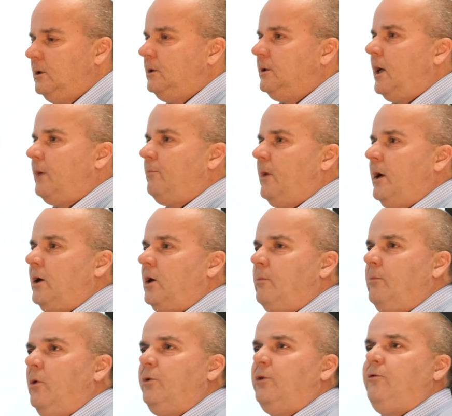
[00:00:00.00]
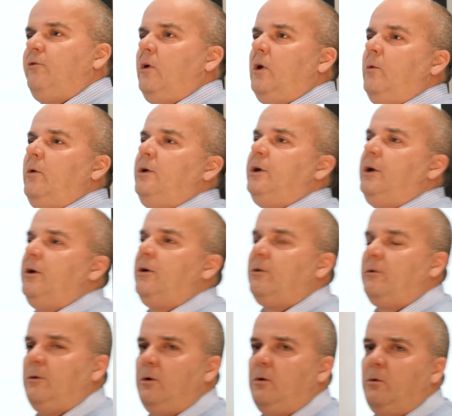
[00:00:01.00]
That man came out the following year,
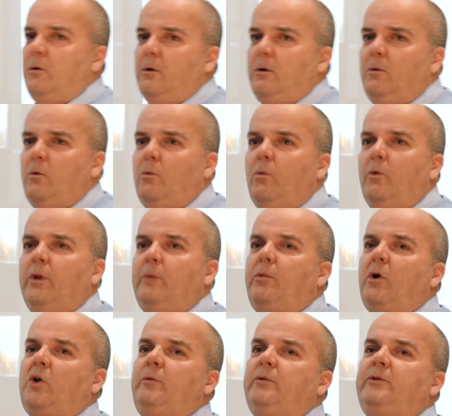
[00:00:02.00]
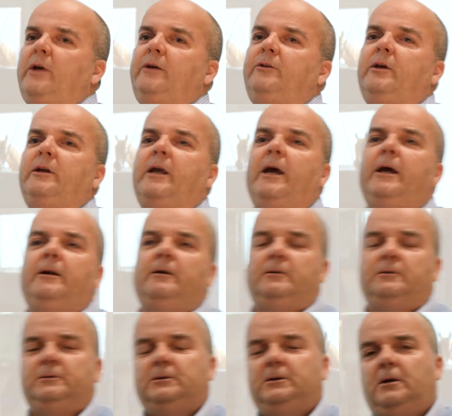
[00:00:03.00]
won the Brocklesby Stakes
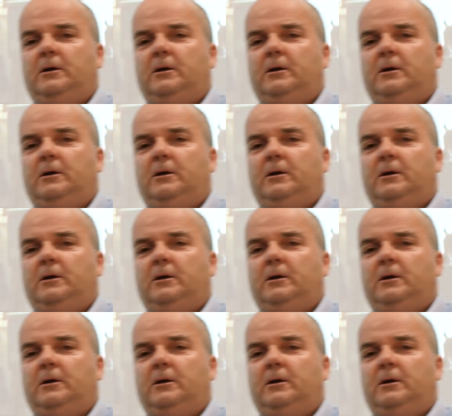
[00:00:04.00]
again,